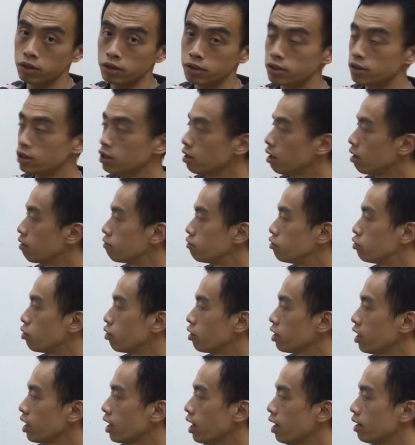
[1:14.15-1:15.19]
instead of
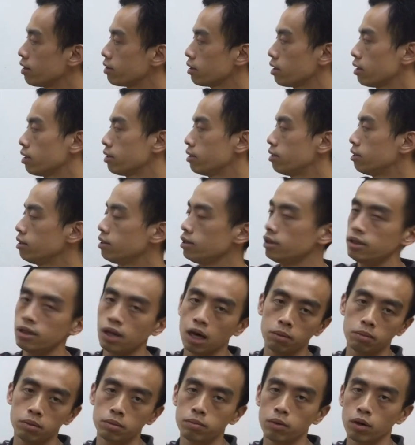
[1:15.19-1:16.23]
drawing it as a C
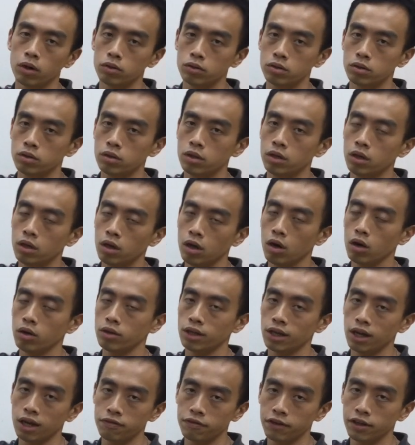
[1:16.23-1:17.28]
double bond
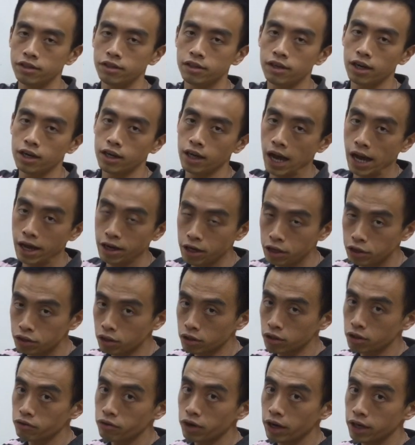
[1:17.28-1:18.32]
on the left-hand side and NH
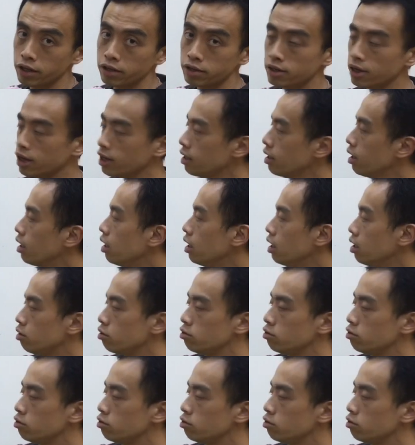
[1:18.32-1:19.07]
on the right-hand side,